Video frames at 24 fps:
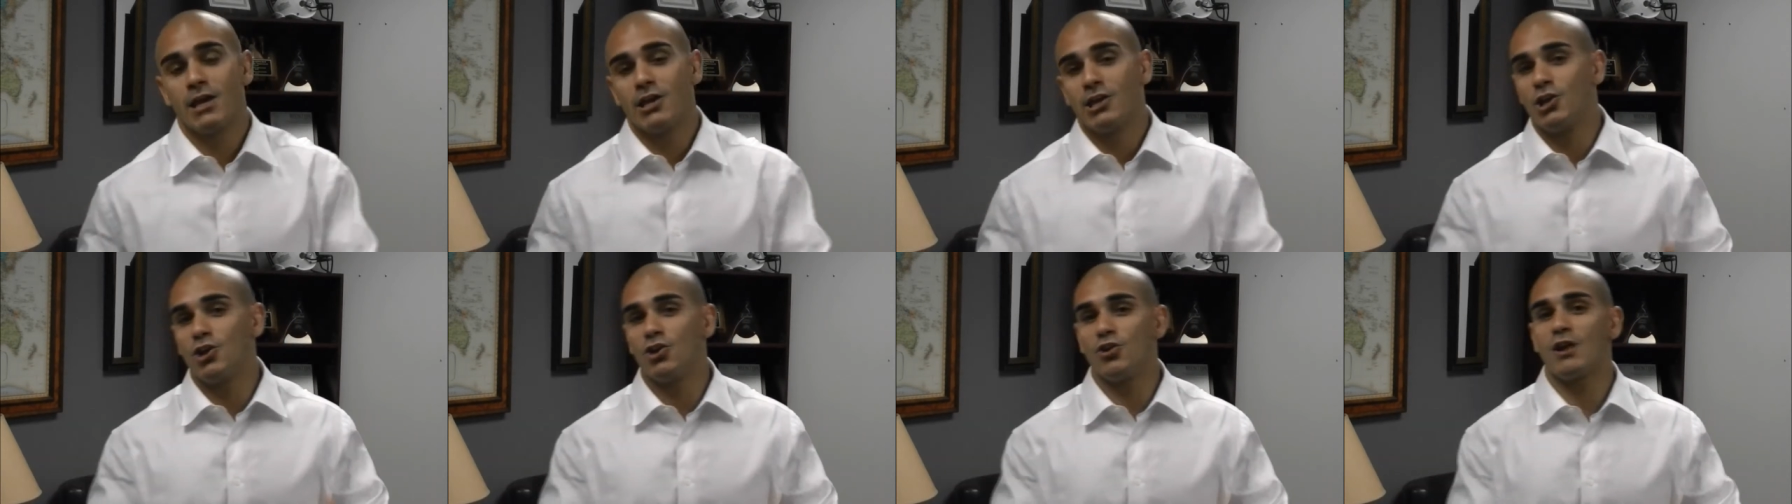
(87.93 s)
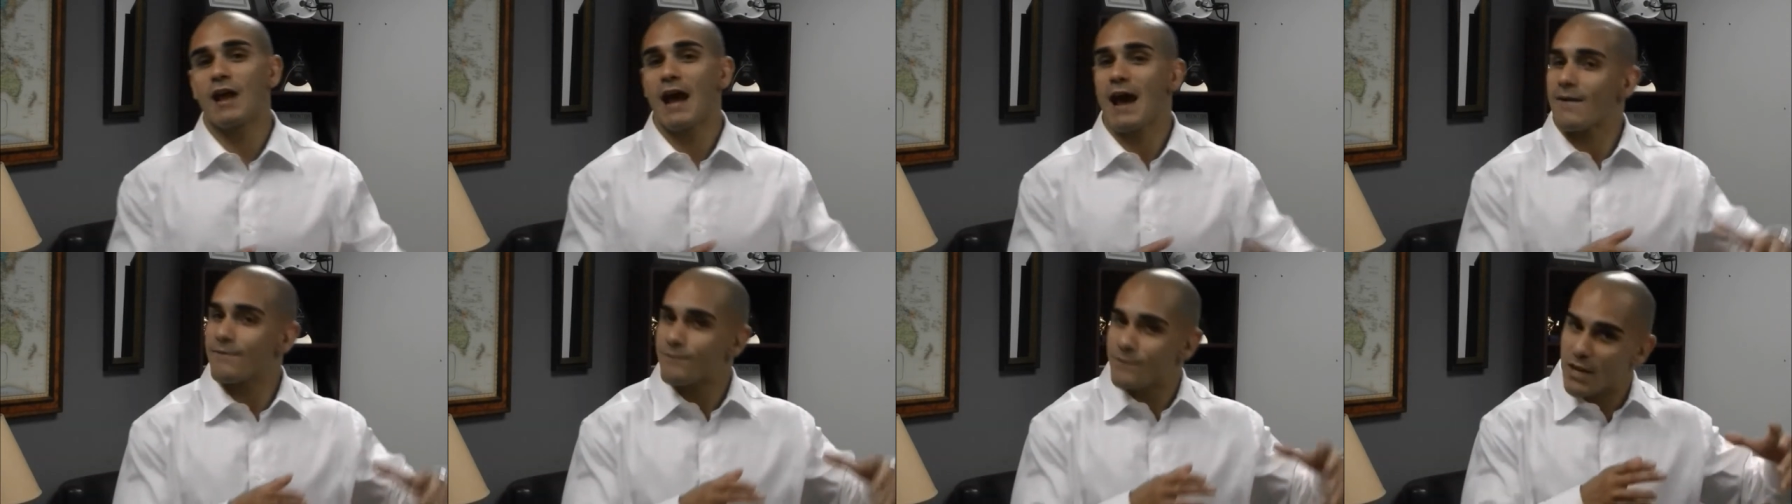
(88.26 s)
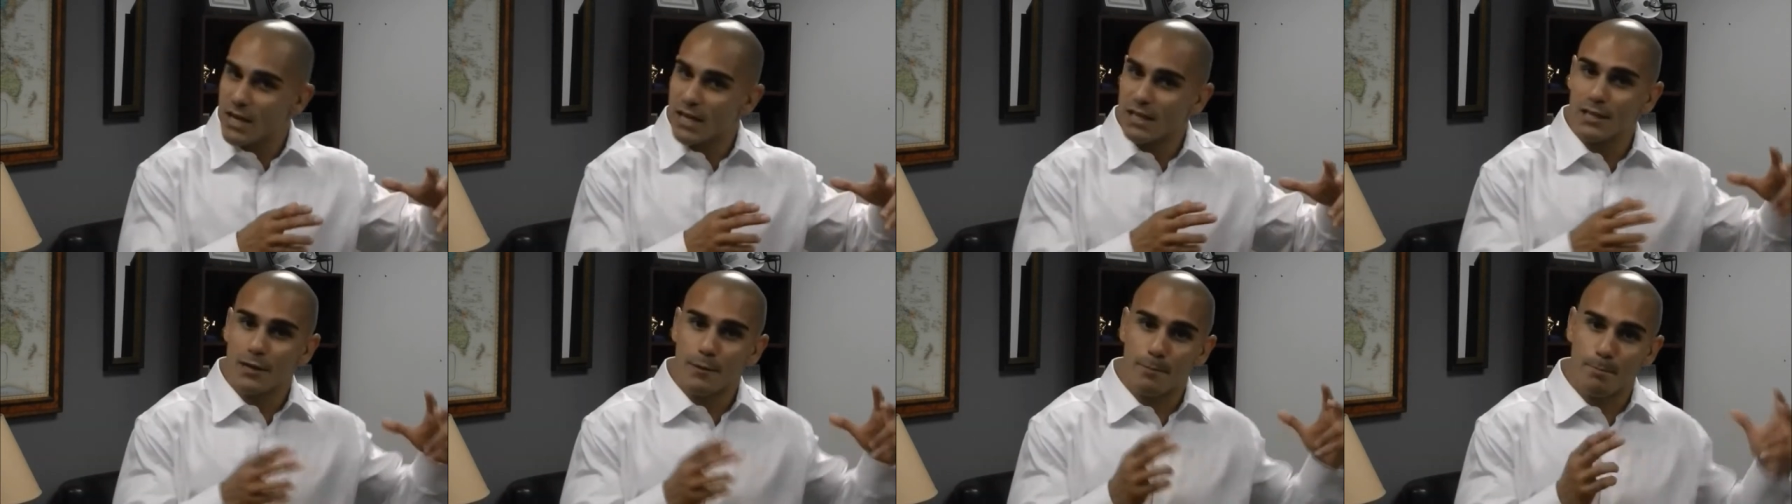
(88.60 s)
you're not
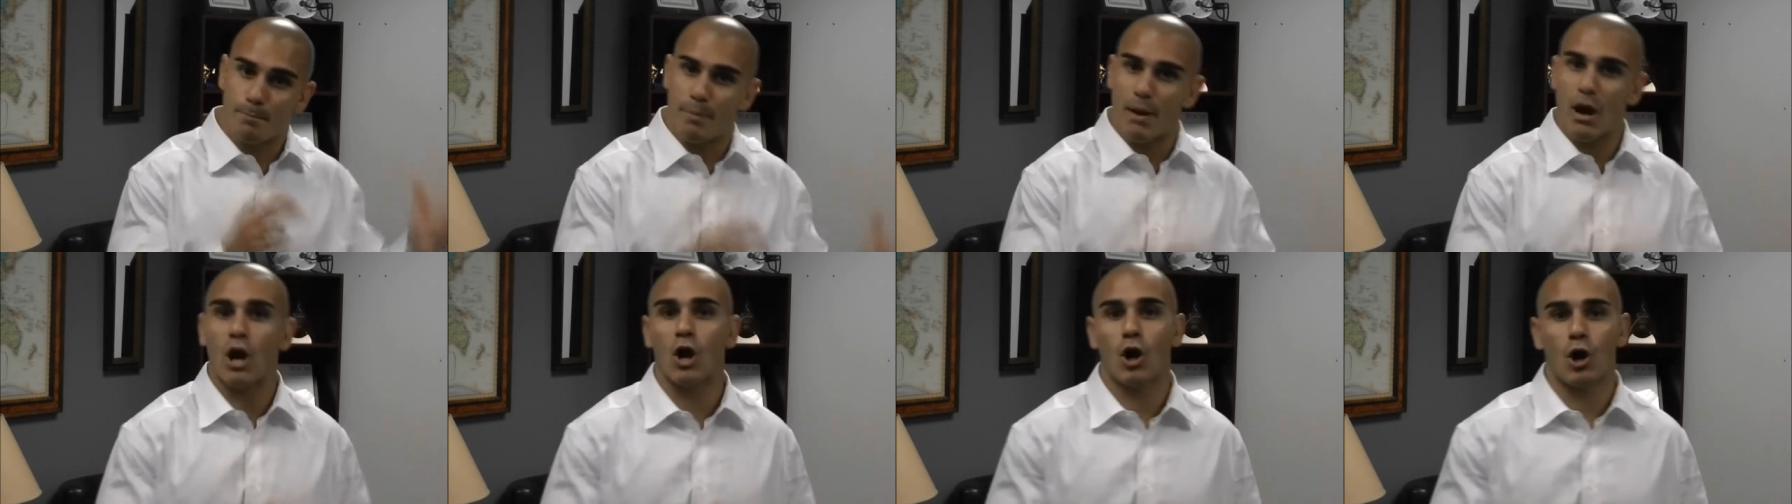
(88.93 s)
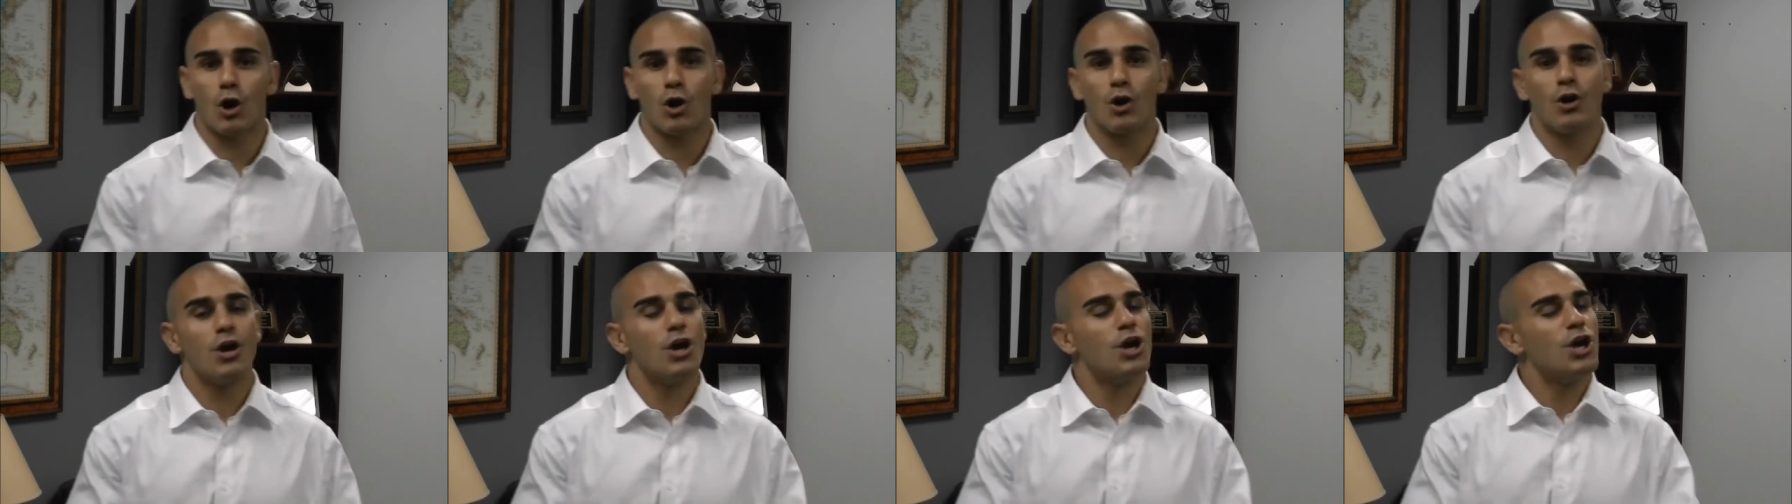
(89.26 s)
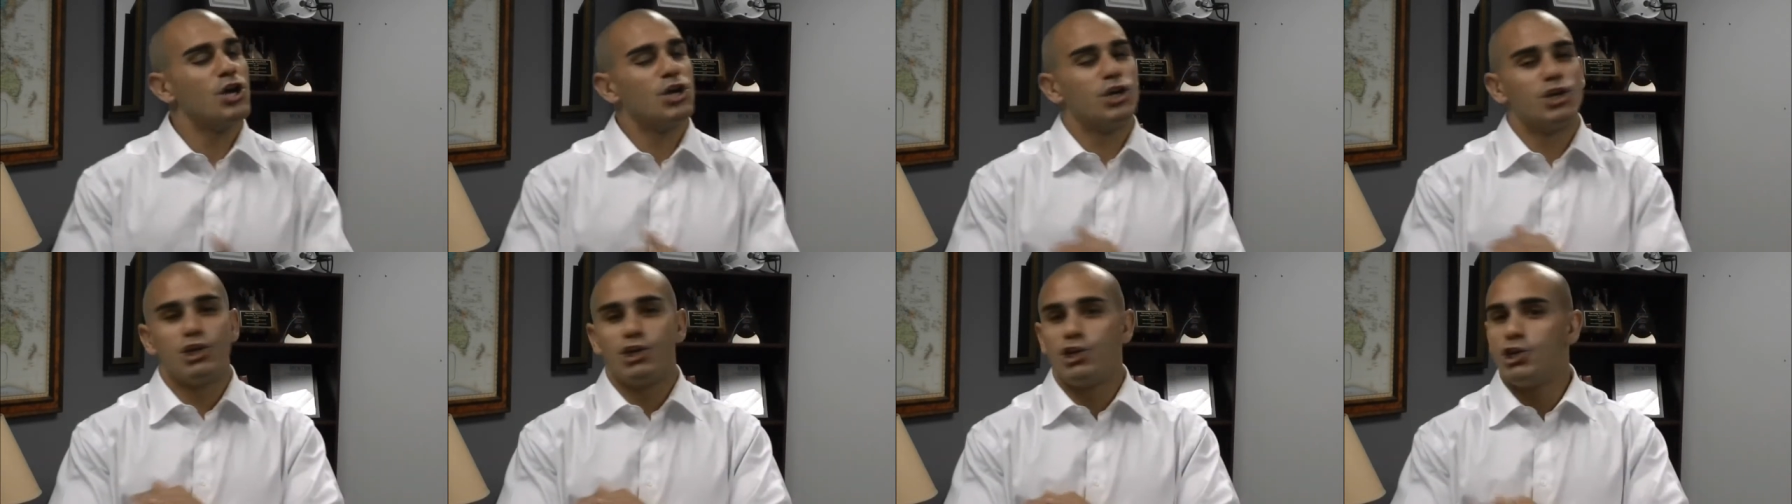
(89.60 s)
feeling burn,
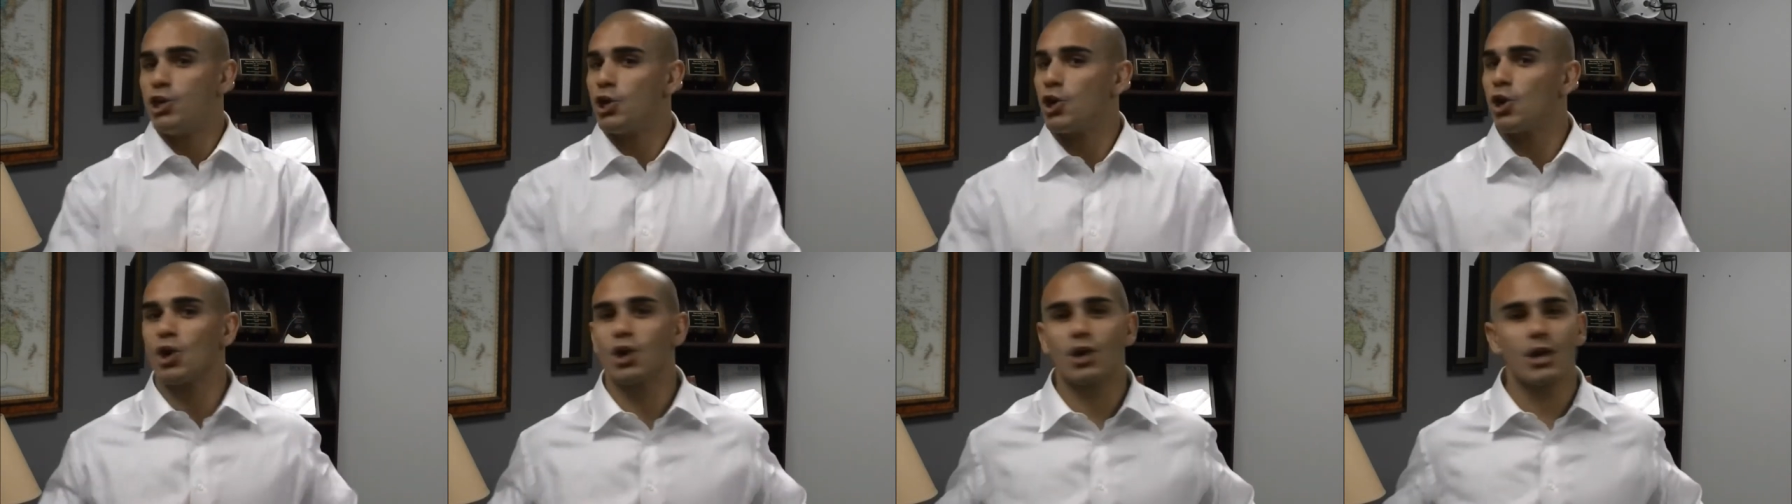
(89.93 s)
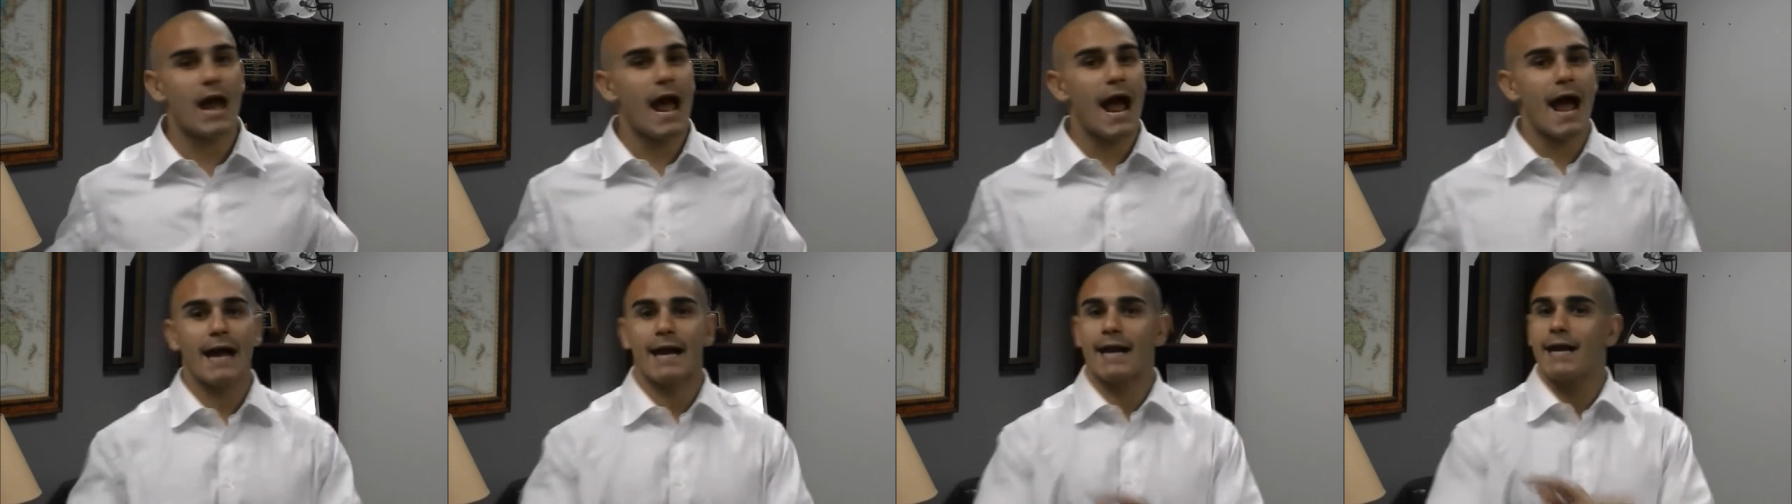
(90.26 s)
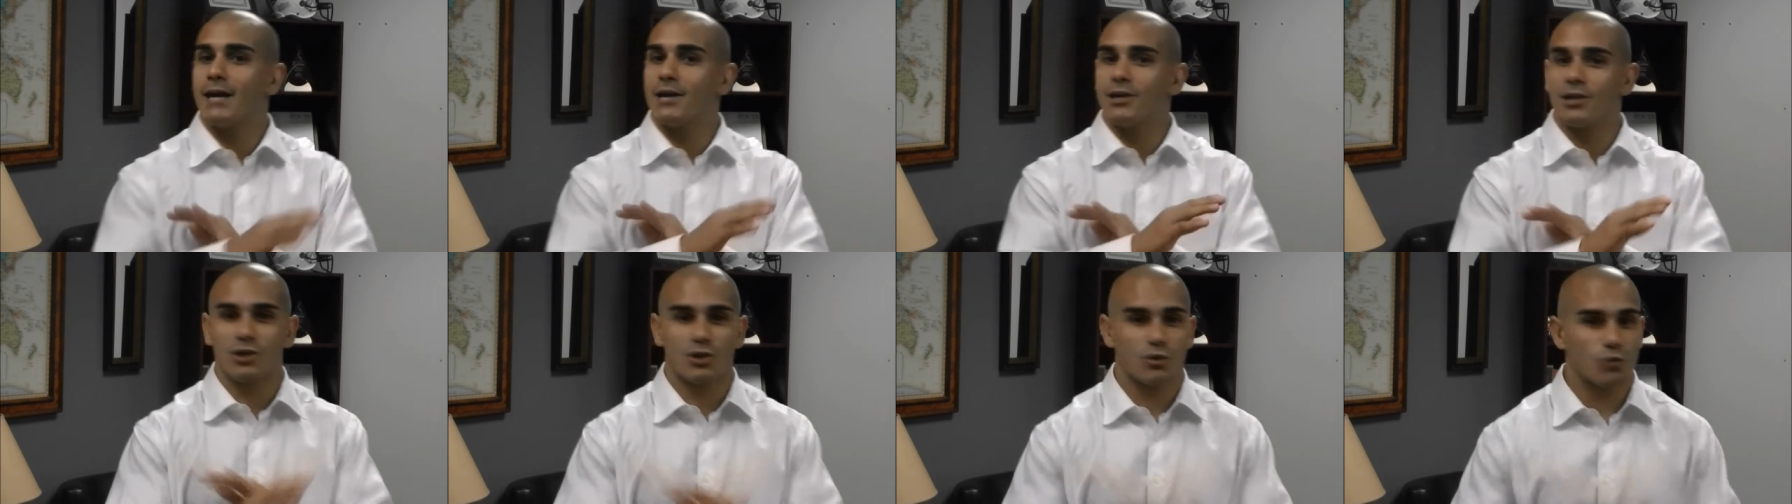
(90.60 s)
you're not
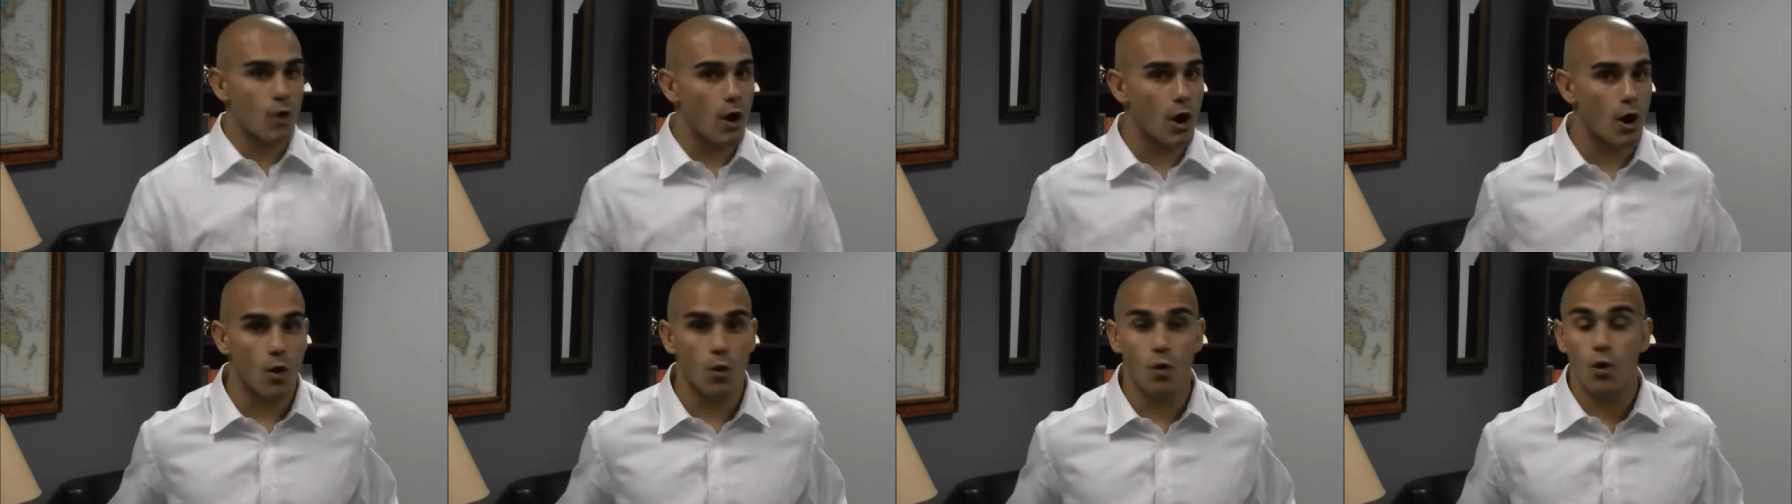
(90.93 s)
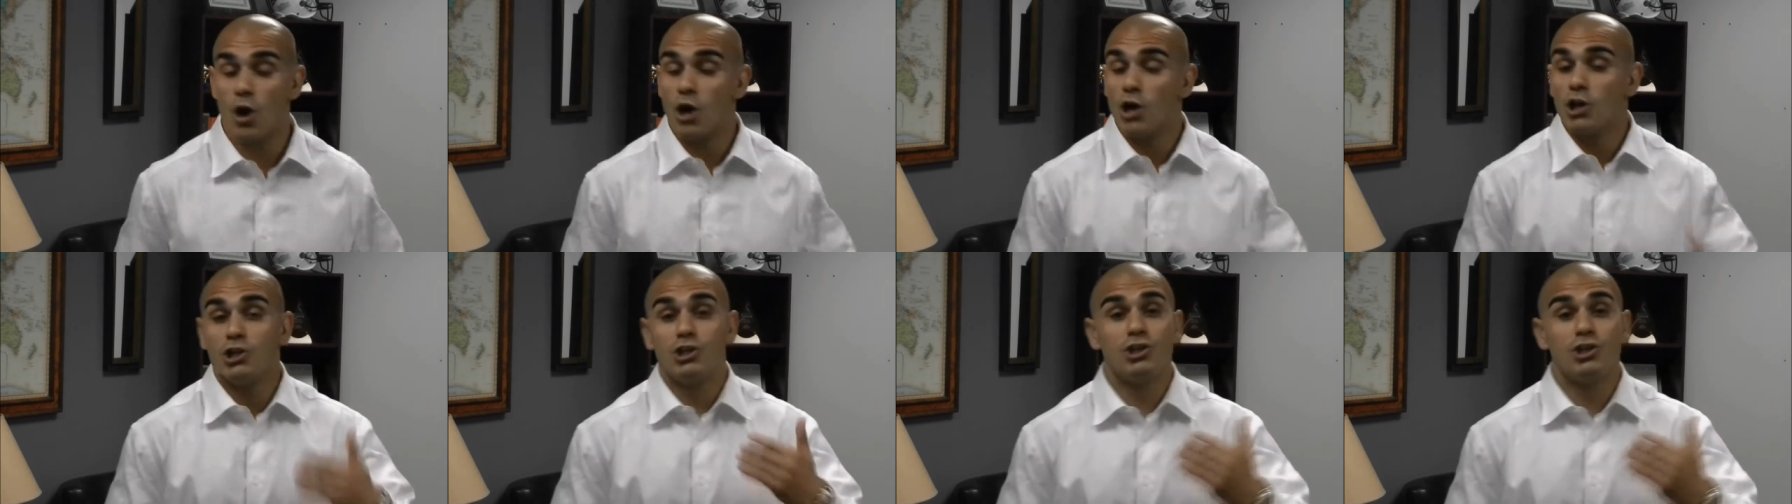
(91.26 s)
going to grow.